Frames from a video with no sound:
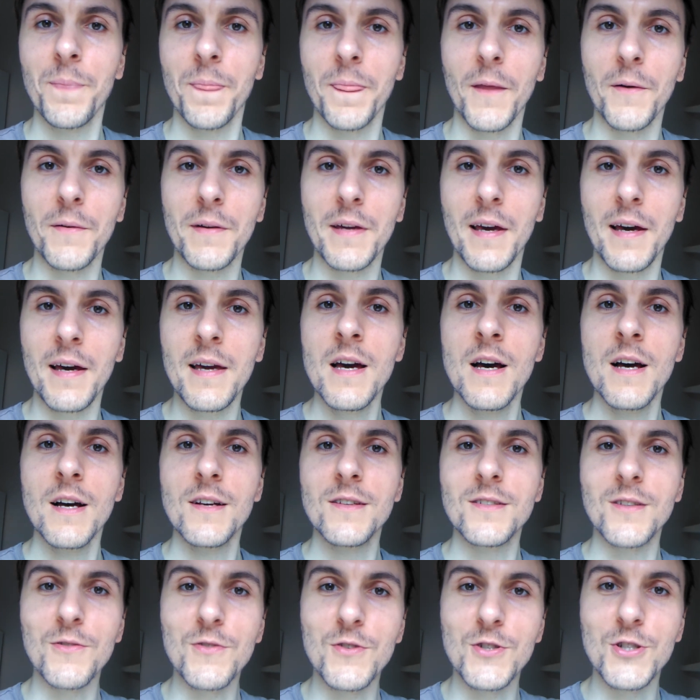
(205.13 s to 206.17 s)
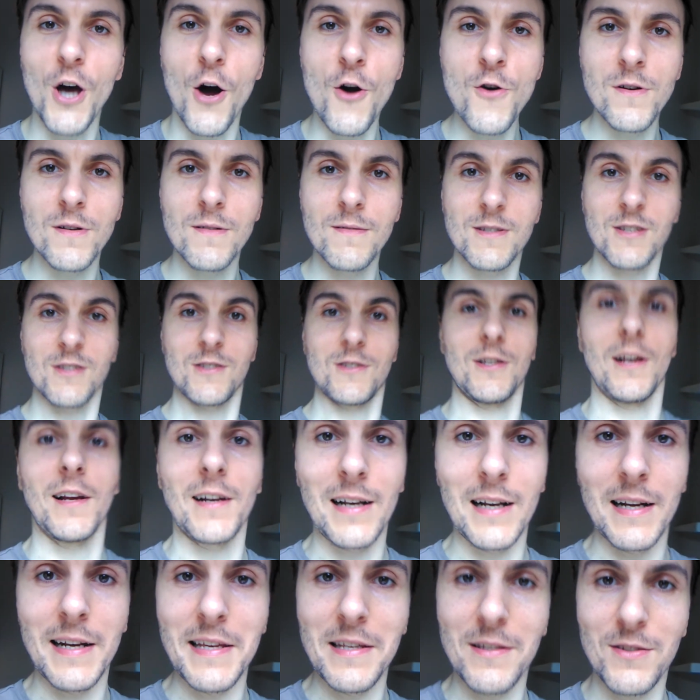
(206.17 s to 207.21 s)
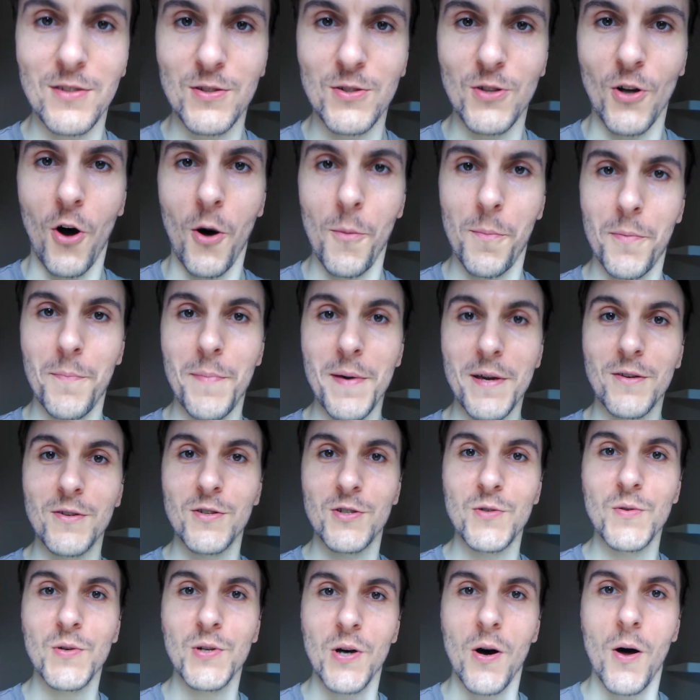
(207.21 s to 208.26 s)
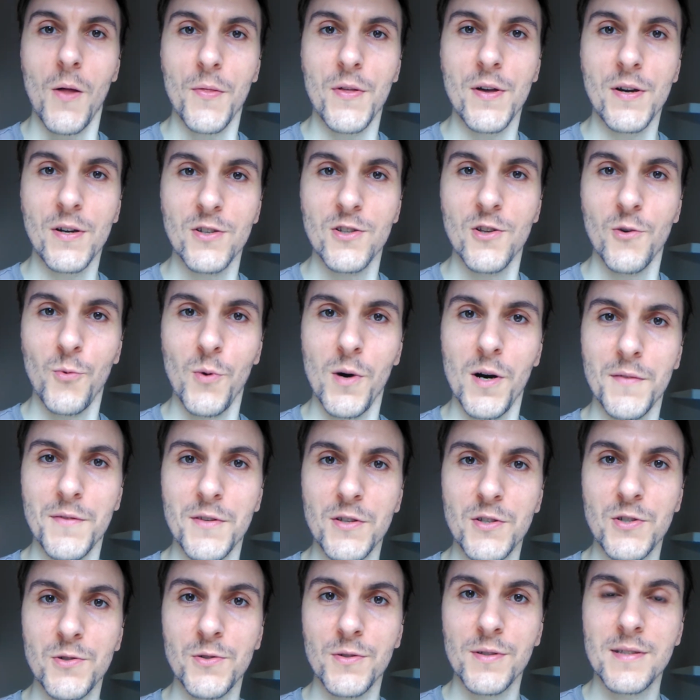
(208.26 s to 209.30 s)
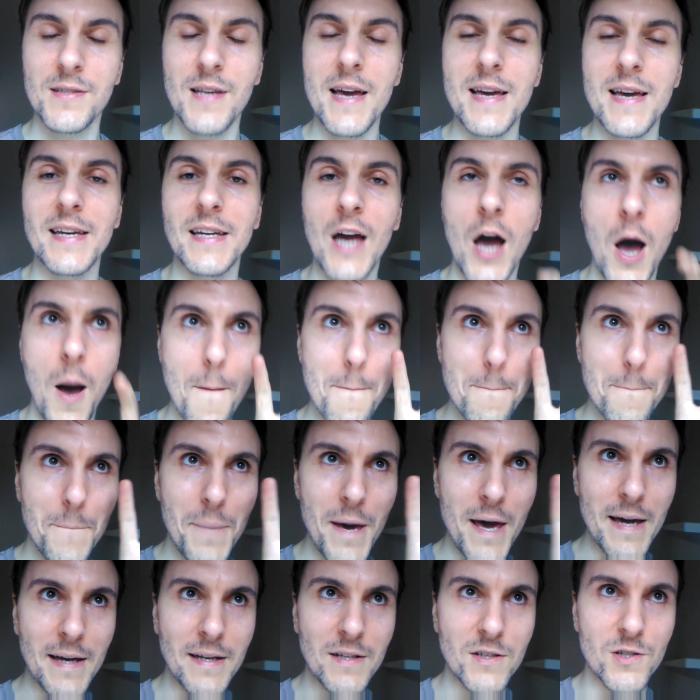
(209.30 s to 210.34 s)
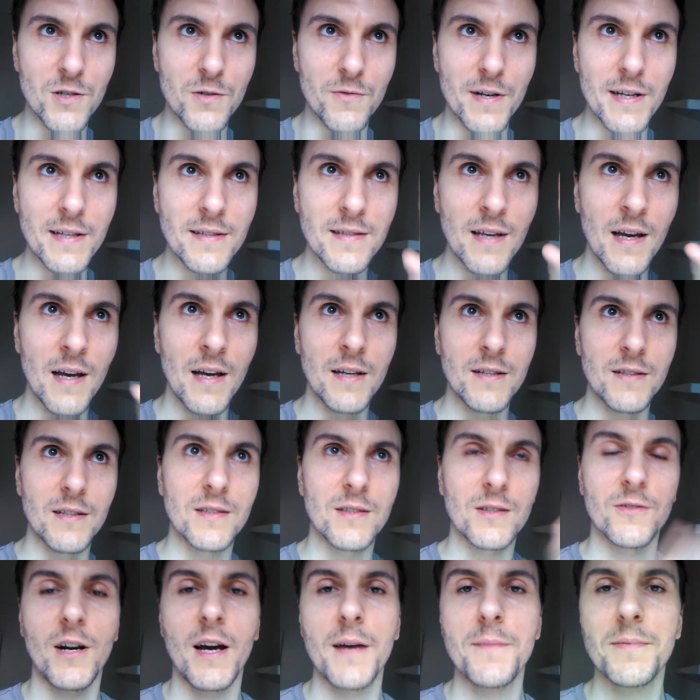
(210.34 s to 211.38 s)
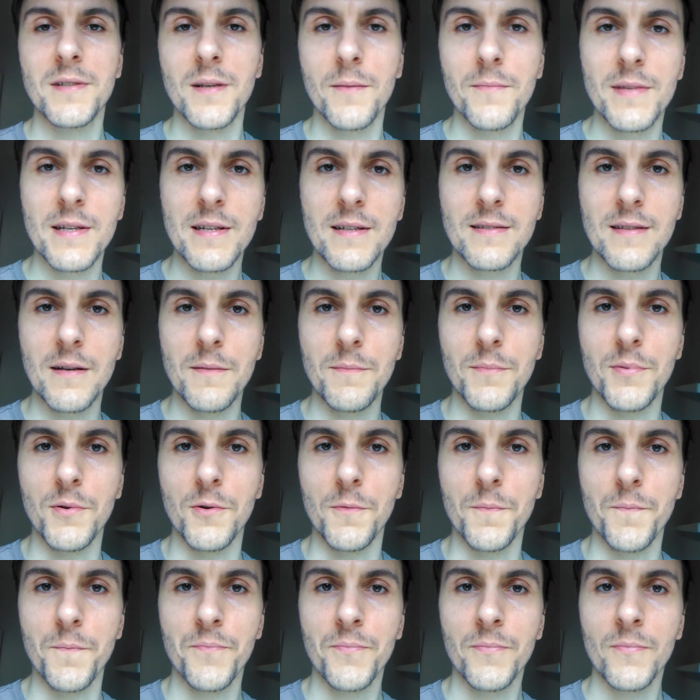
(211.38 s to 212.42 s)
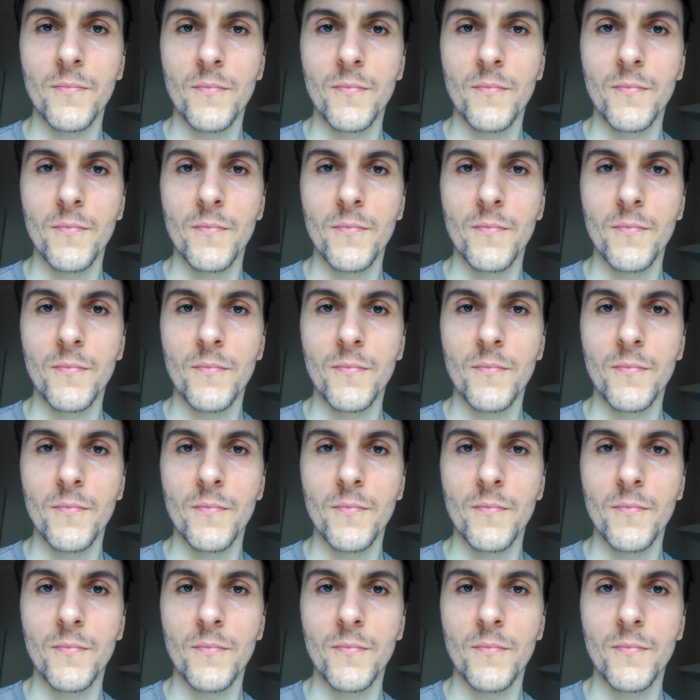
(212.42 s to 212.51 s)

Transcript: Okay? So don't suddenly stop because you can't think of the word that you're saying. Picture it, describe something simple.